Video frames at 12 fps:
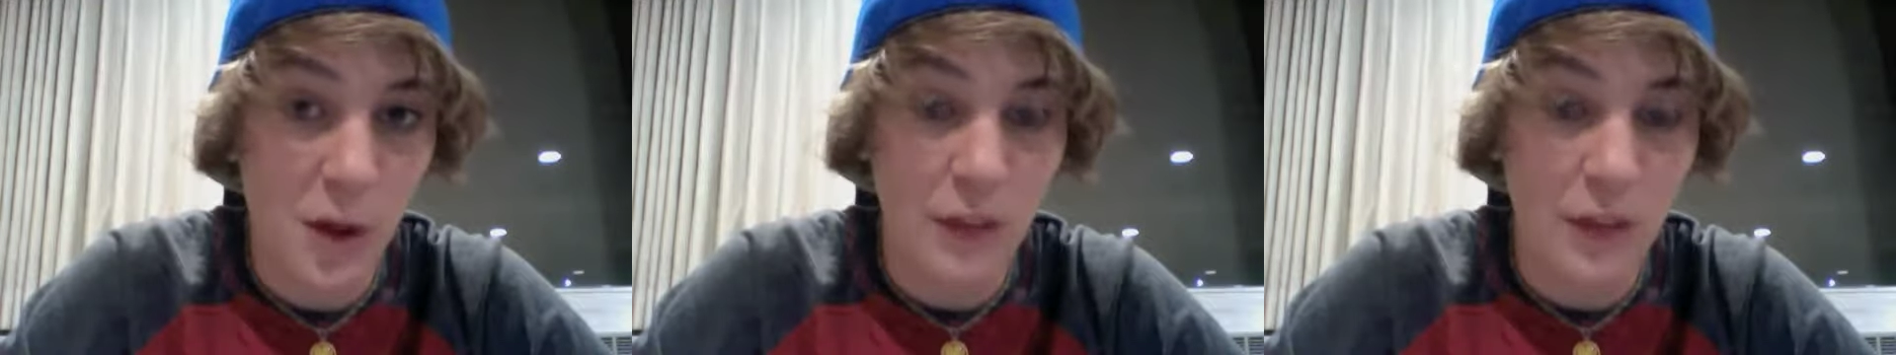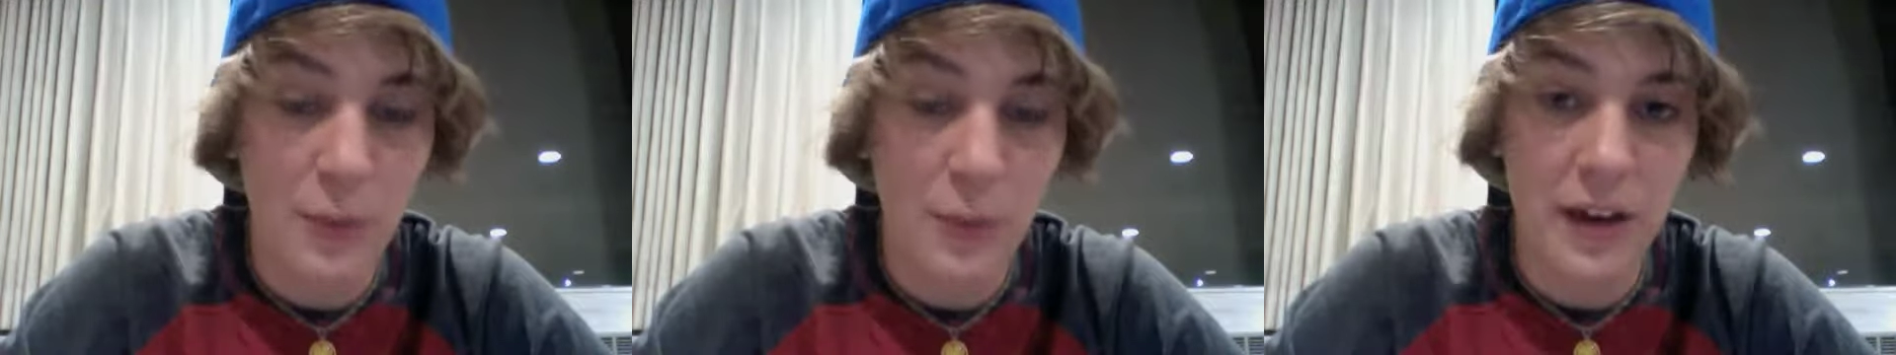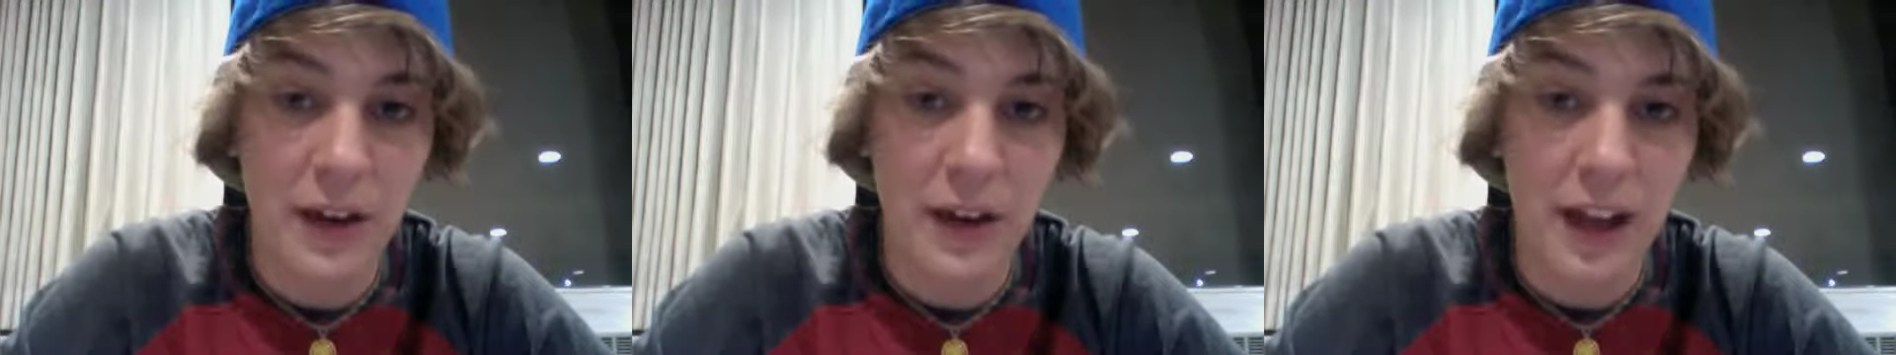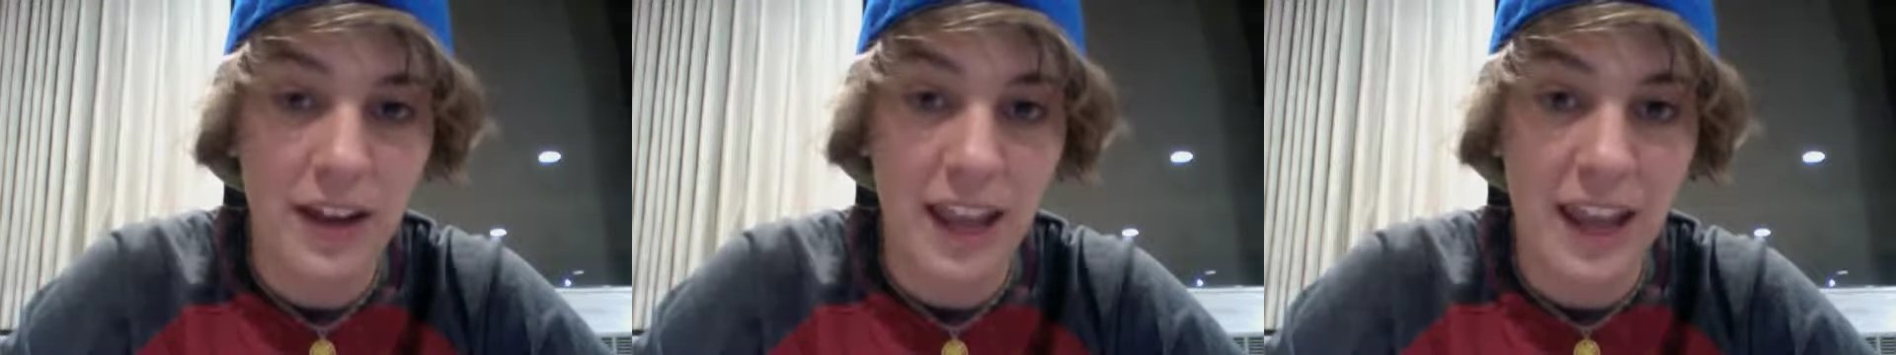on the
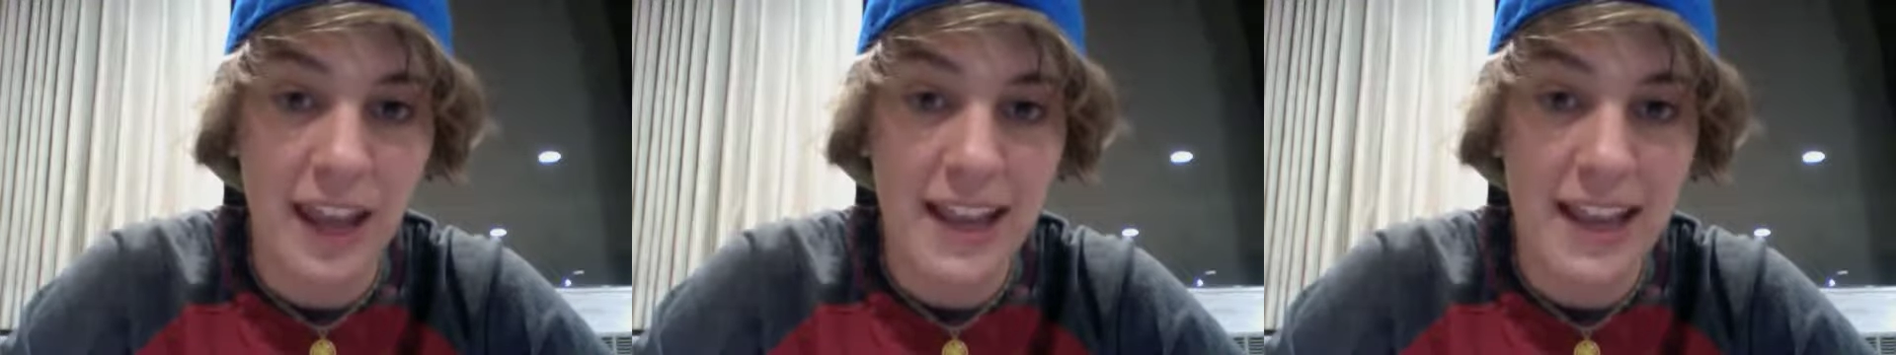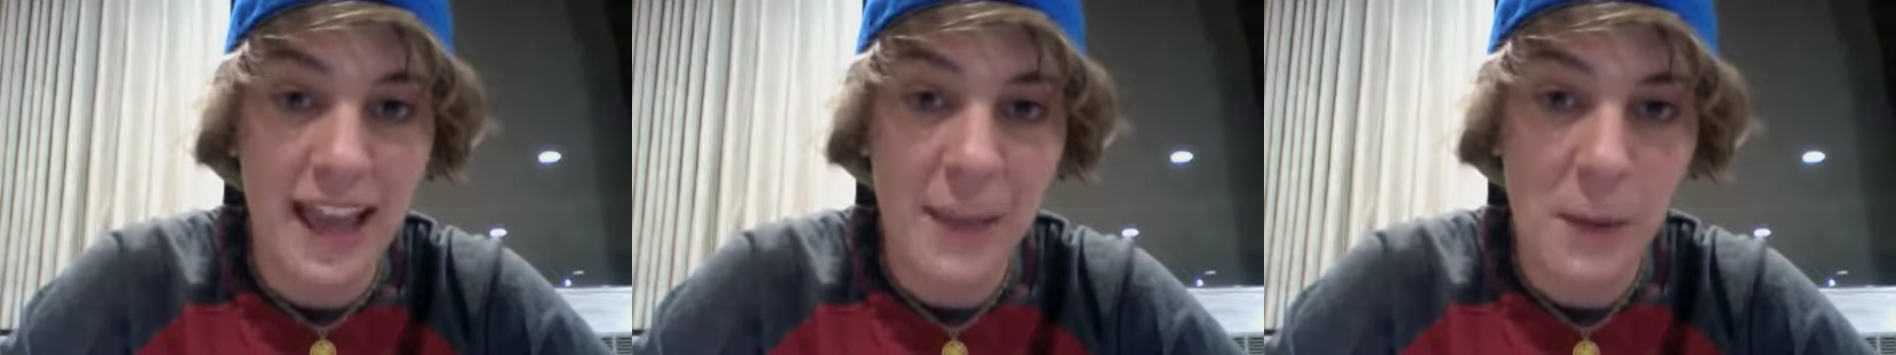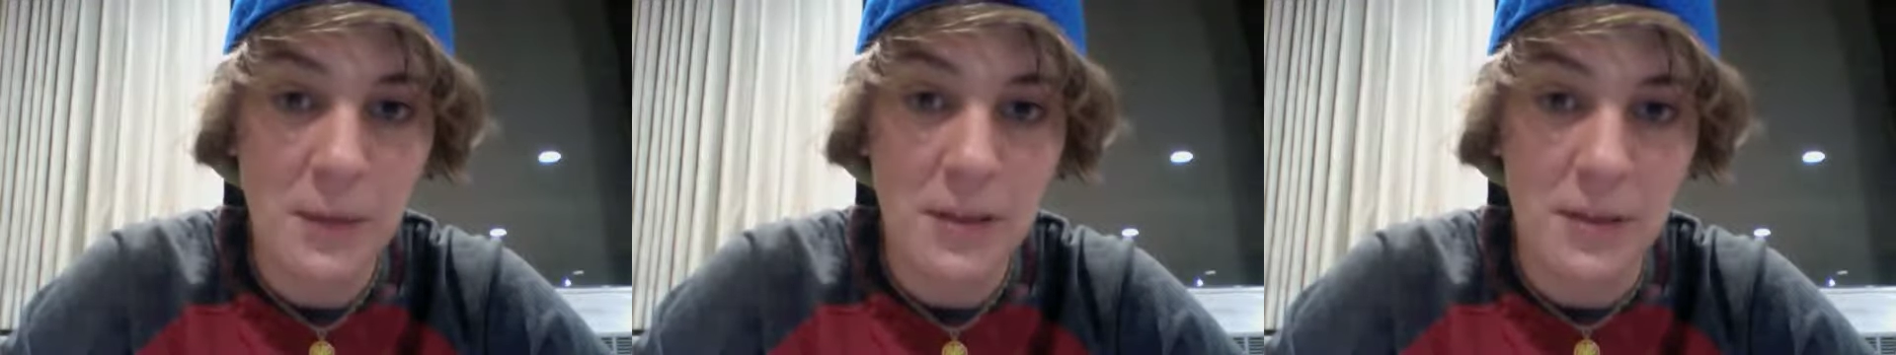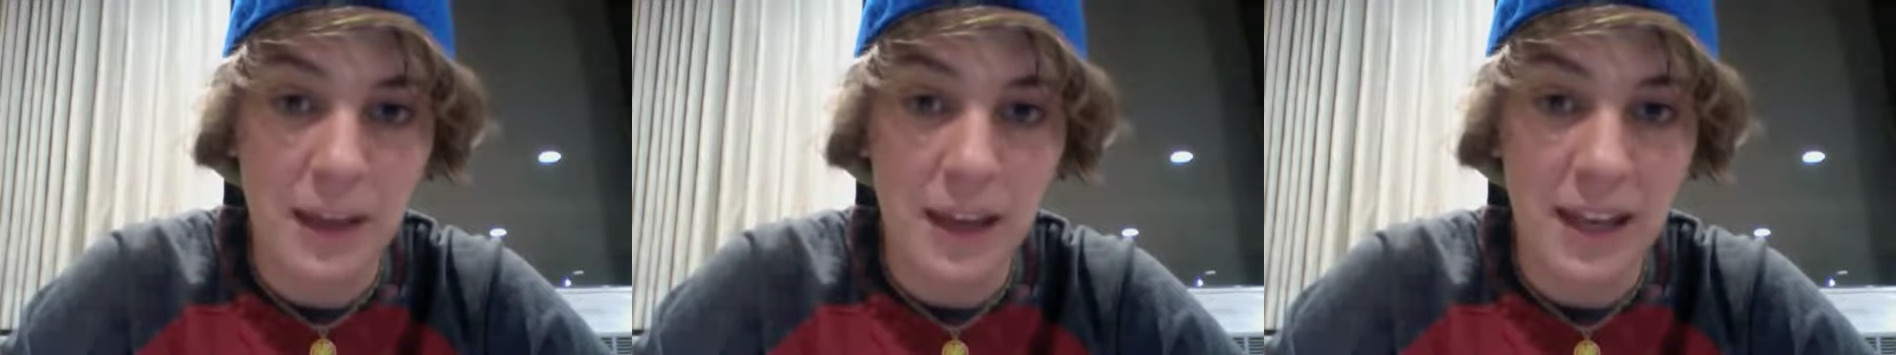playground, and he came up to
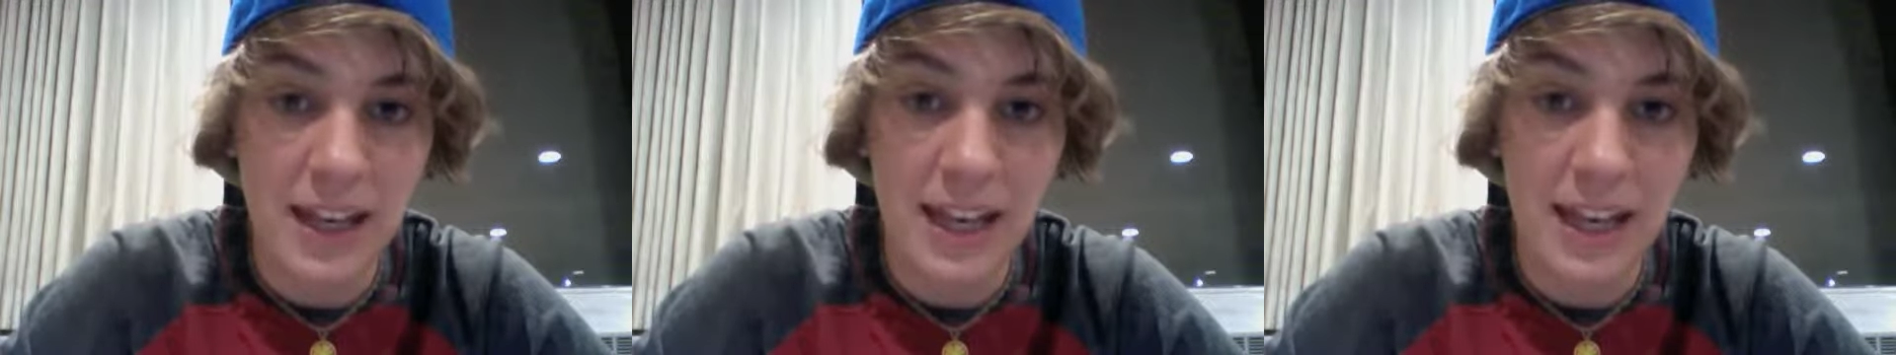me, and he